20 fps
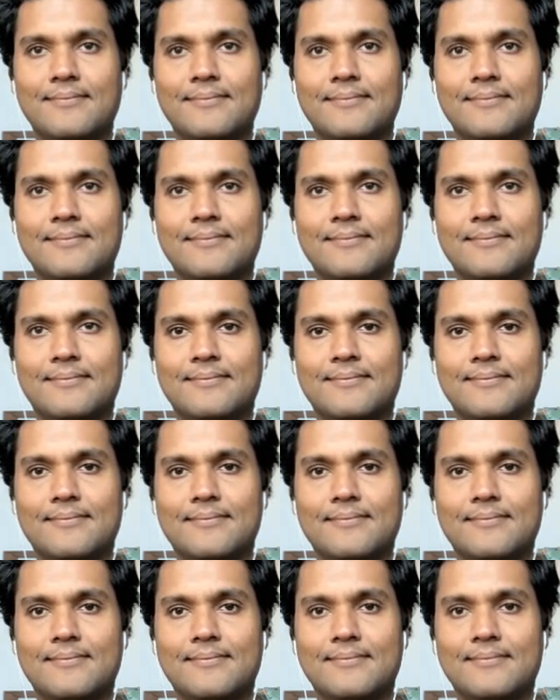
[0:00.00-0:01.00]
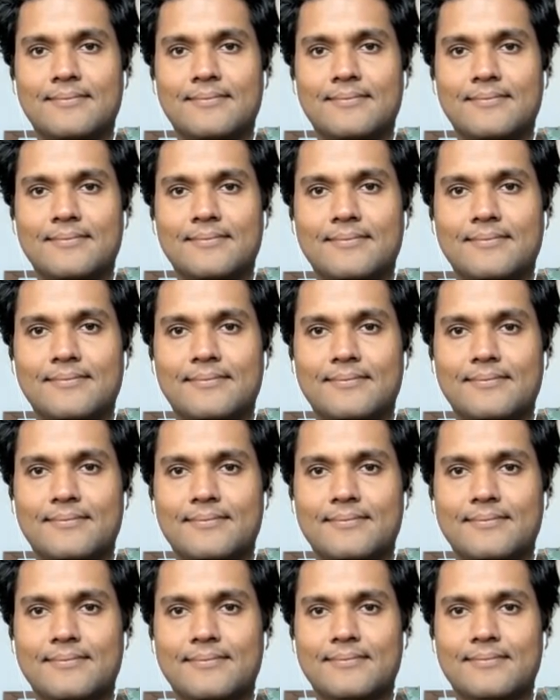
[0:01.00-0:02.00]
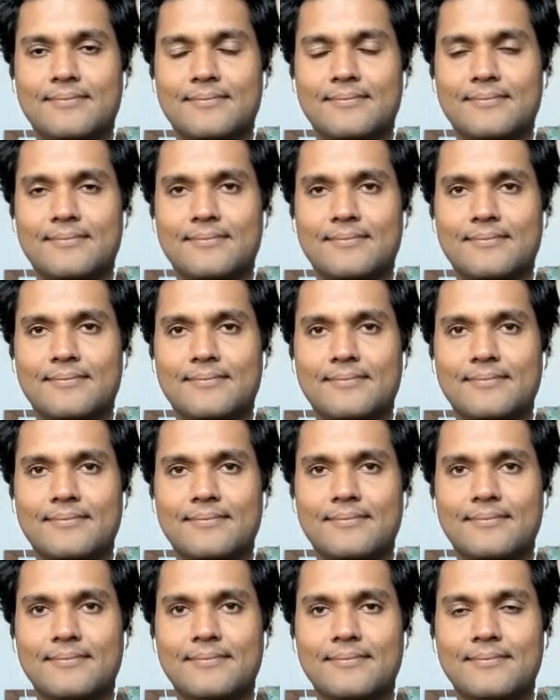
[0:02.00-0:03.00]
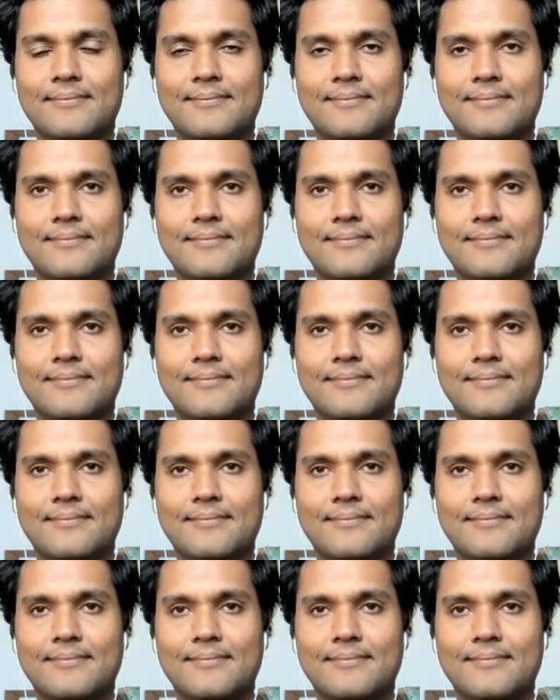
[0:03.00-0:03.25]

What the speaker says: No words are spoken by the person on screen.